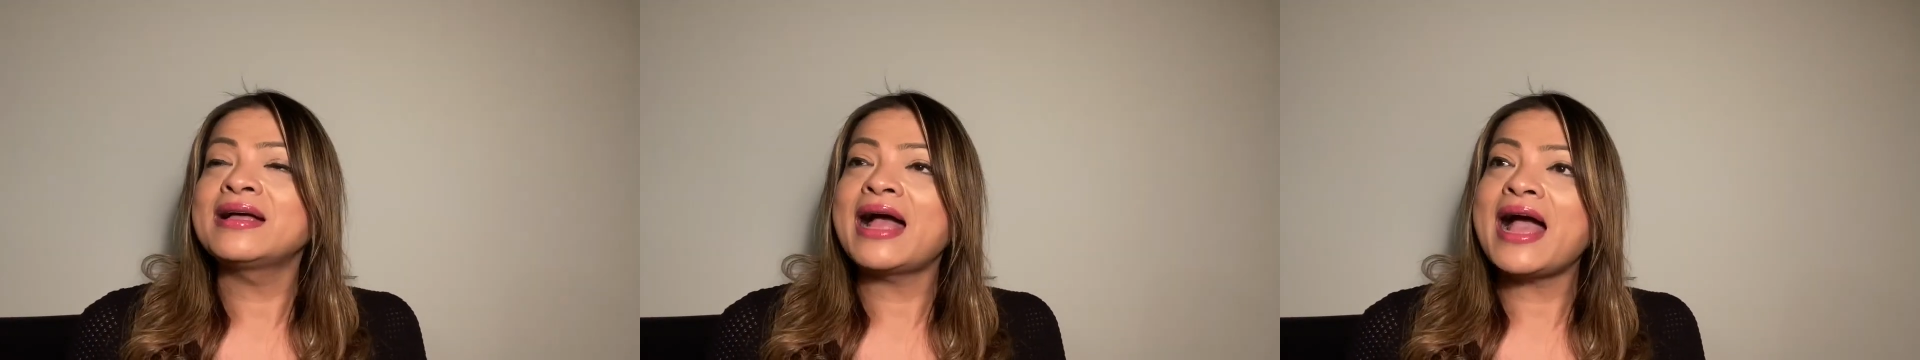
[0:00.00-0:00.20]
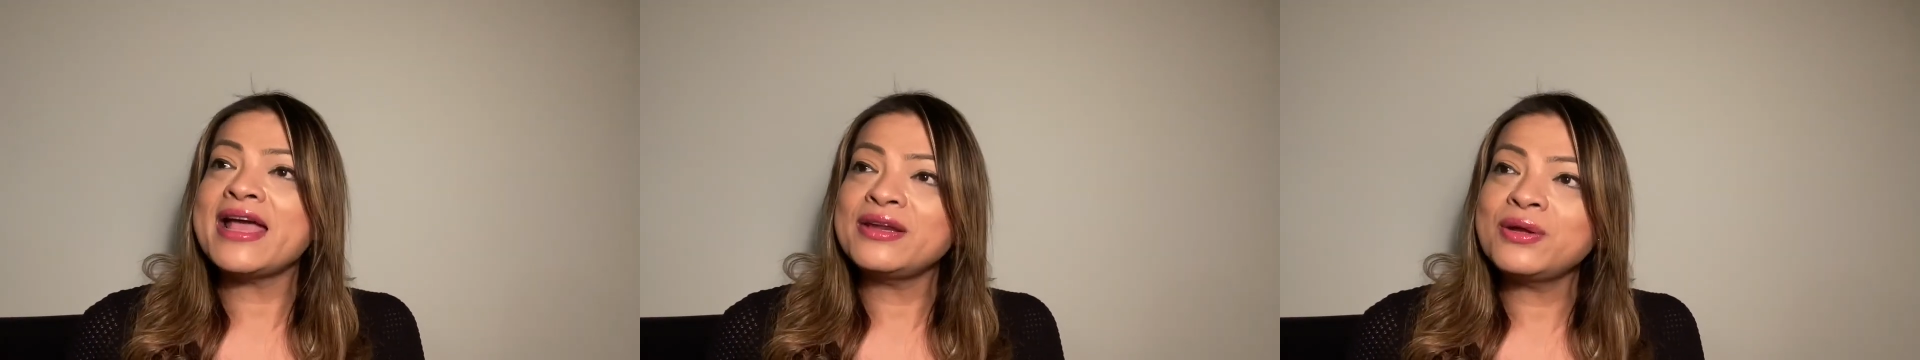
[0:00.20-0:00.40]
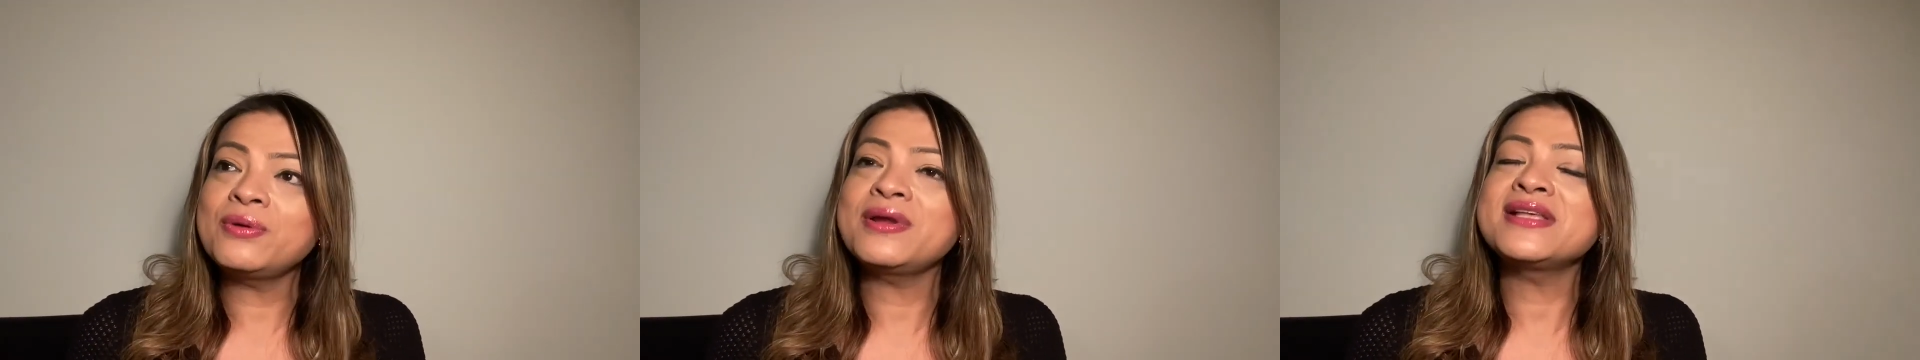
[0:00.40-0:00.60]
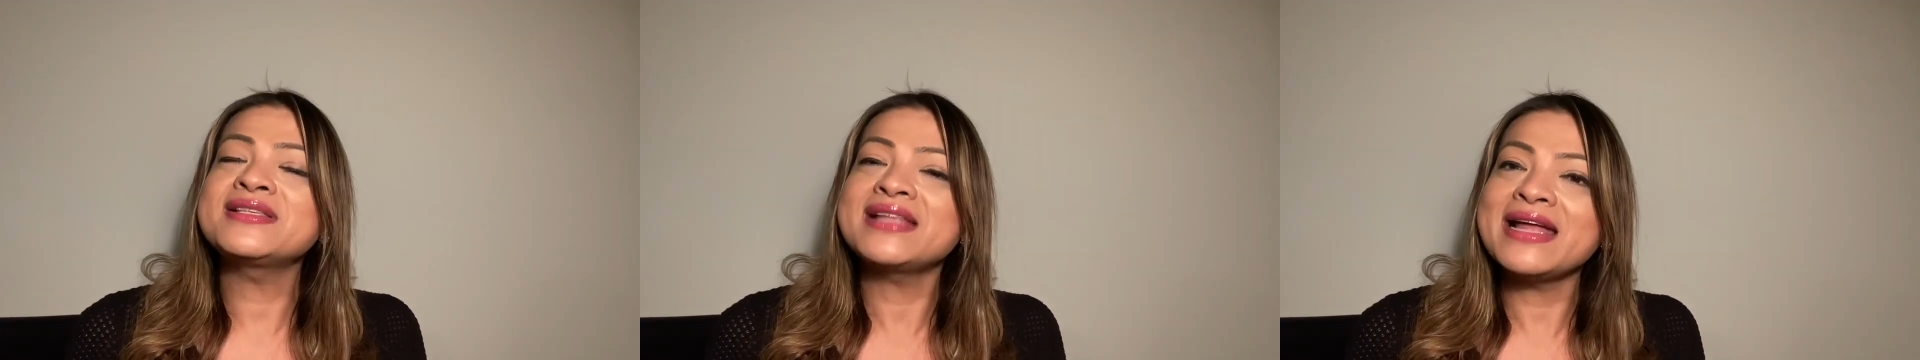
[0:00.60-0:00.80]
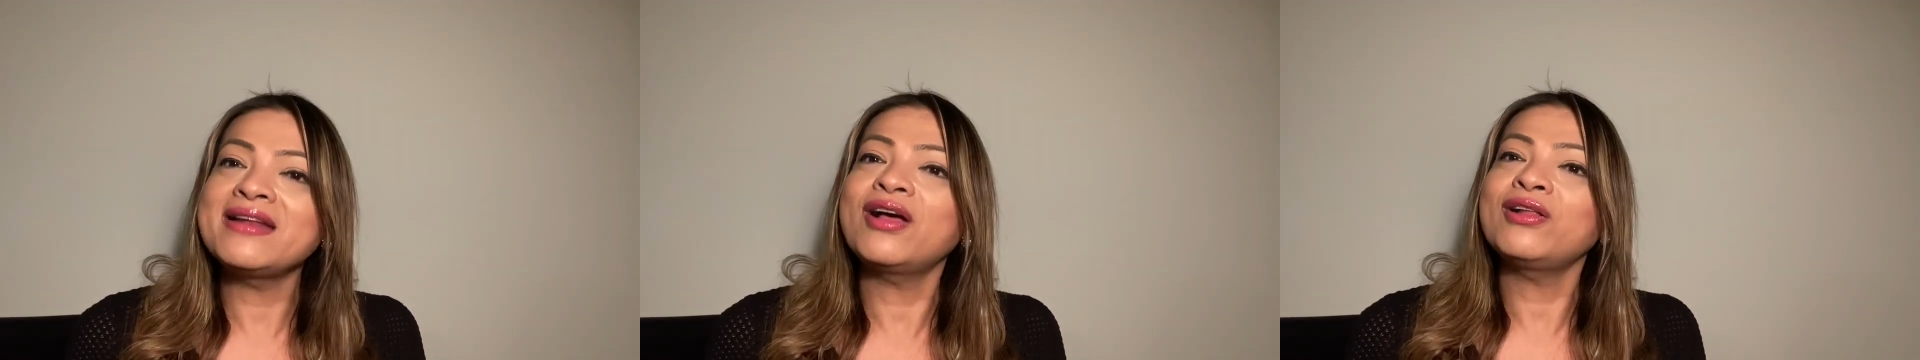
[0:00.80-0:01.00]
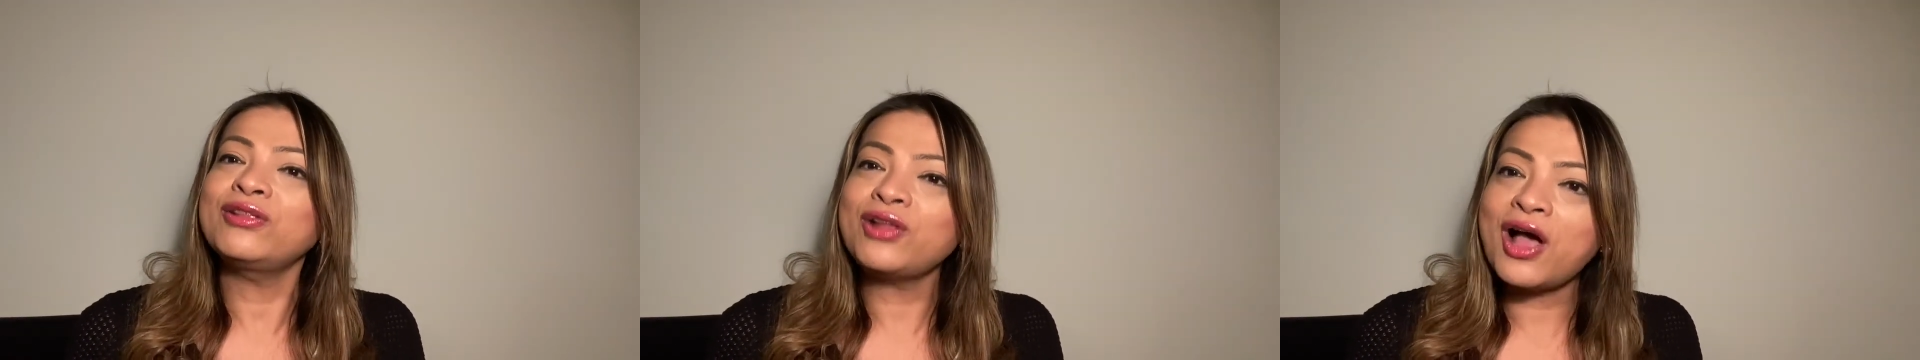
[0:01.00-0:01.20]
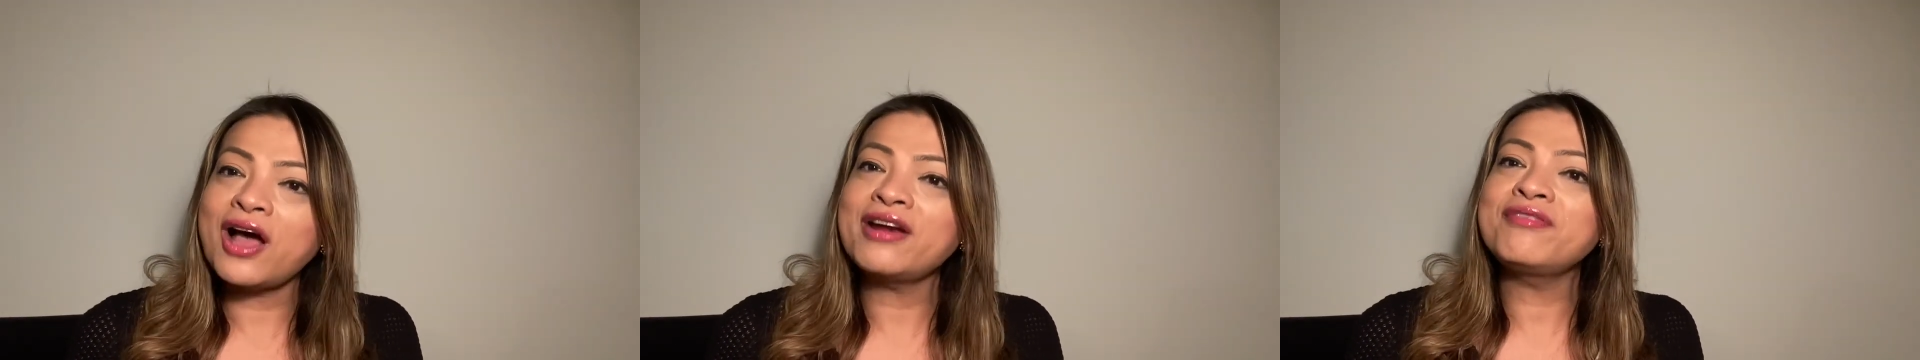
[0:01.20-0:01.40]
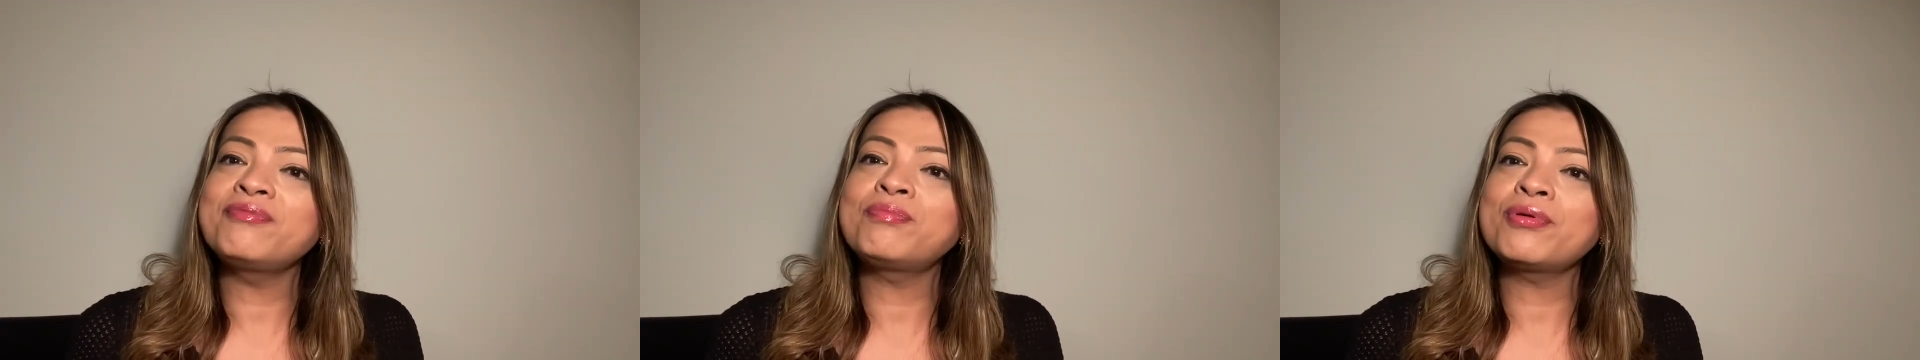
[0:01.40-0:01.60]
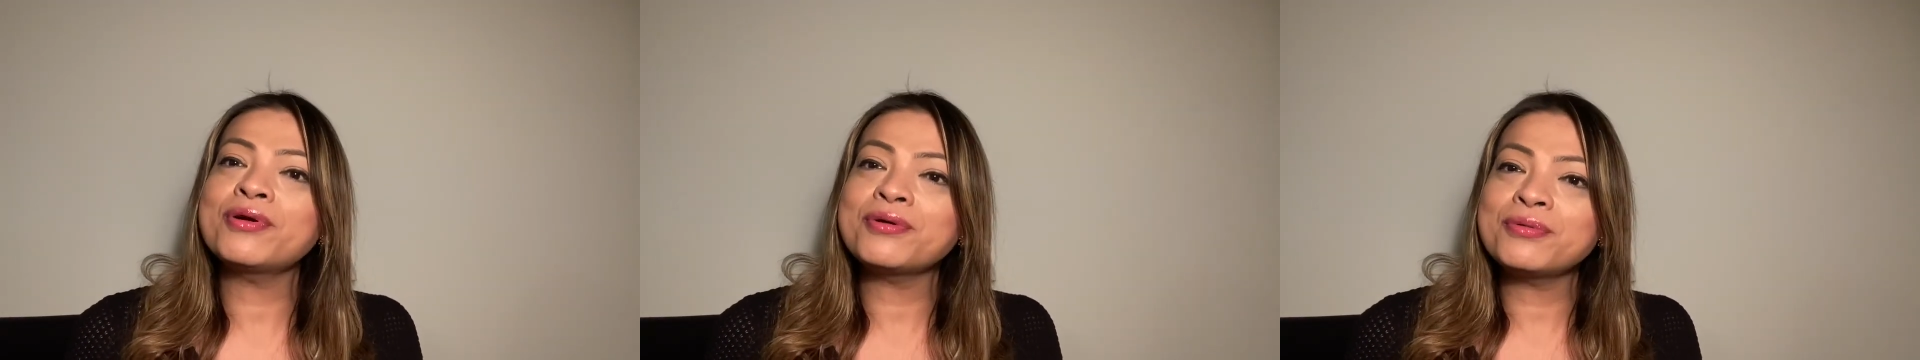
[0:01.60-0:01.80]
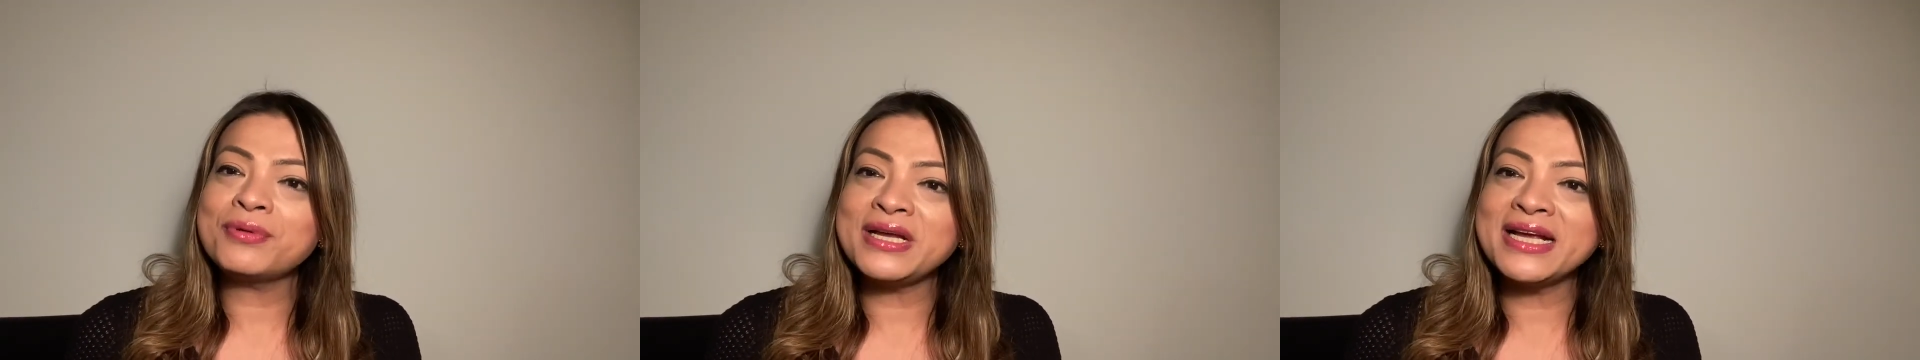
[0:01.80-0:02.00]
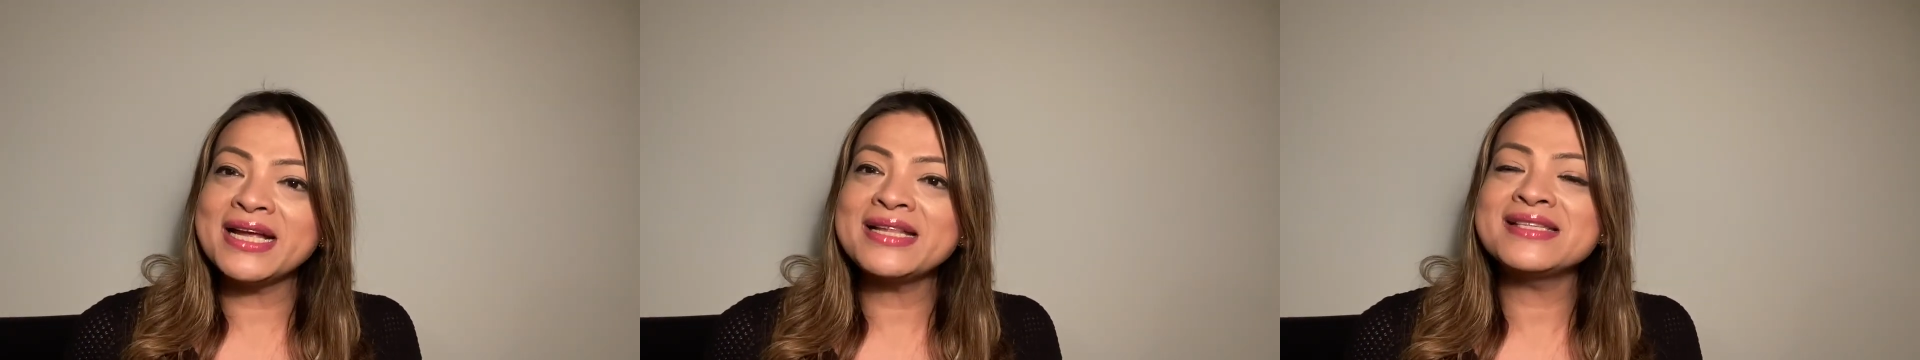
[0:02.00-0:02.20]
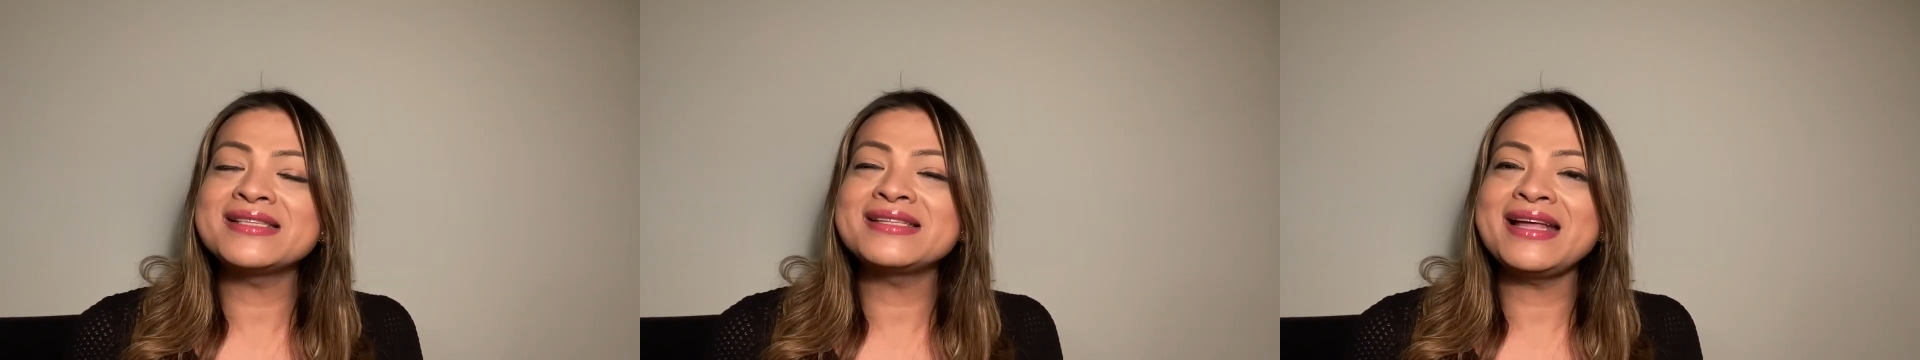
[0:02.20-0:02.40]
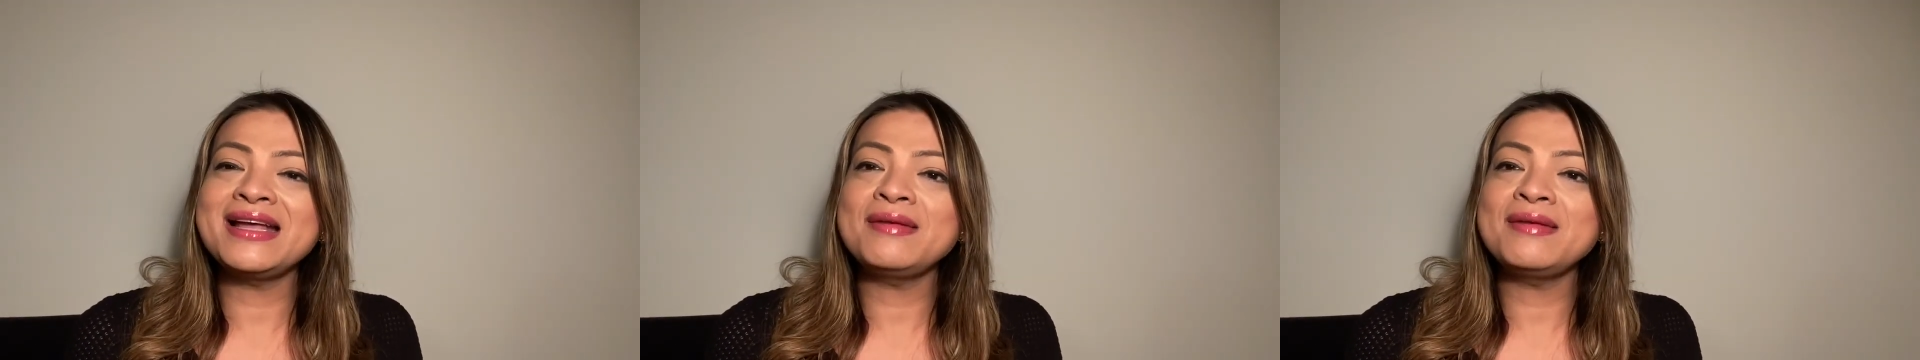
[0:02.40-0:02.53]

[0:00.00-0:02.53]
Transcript: I noticed that a lot of Puerto Ricans, they